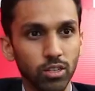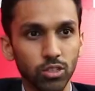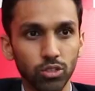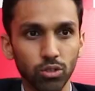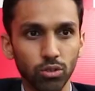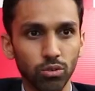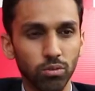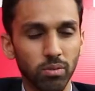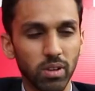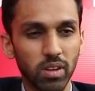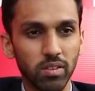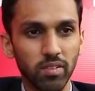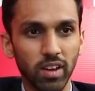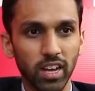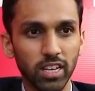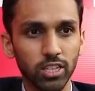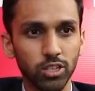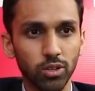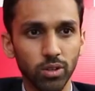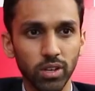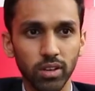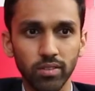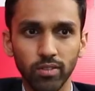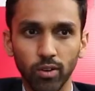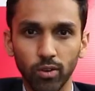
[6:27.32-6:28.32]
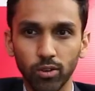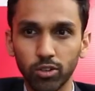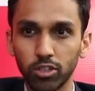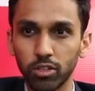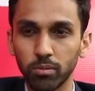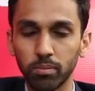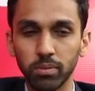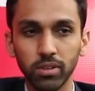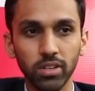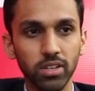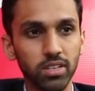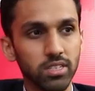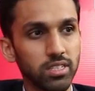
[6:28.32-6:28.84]
So advice to give
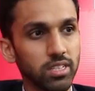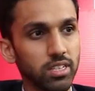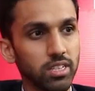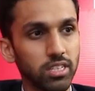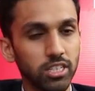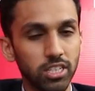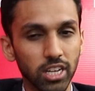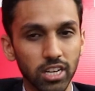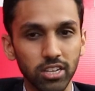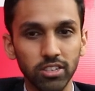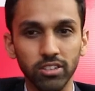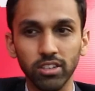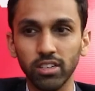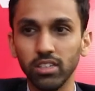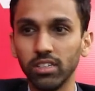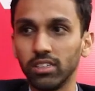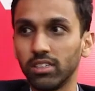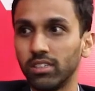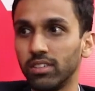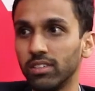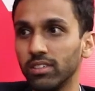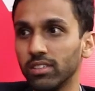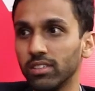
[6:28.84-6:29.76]
entrepreneurs in general